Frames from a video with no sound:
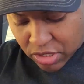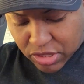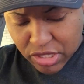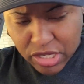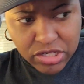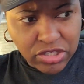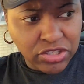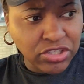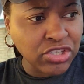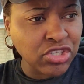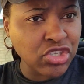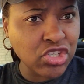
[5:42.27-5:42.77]

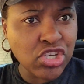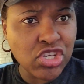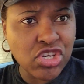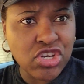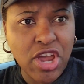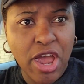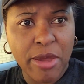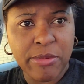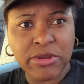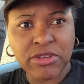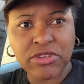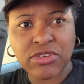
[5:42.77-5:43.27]
Next thing, she
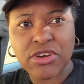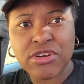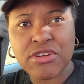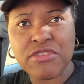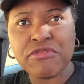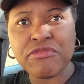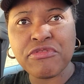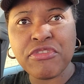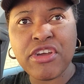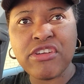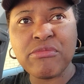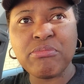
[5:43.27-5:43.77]
charged me
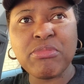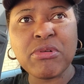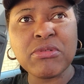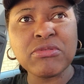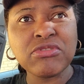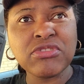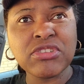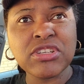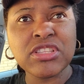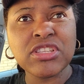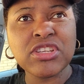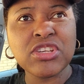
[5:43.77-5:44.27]

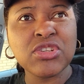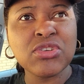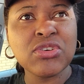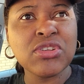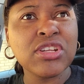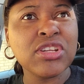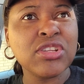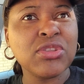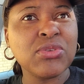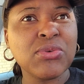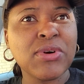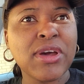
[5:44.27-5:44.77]
£35 and I didn't,
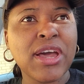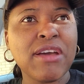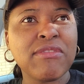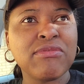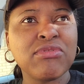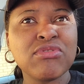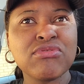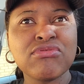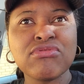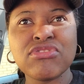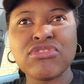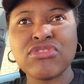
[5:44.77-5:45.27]
and I don't have
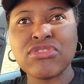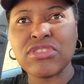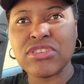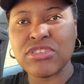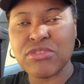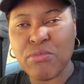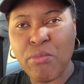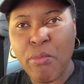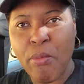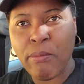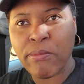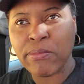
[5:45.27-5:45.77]
no
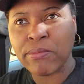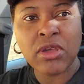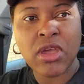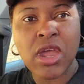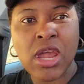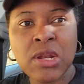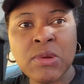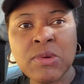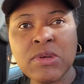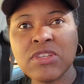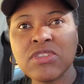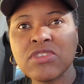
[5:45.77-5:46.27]
receipt.
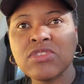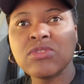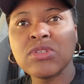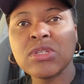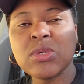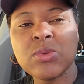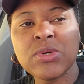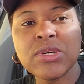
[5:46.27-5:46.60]
Anyways, look where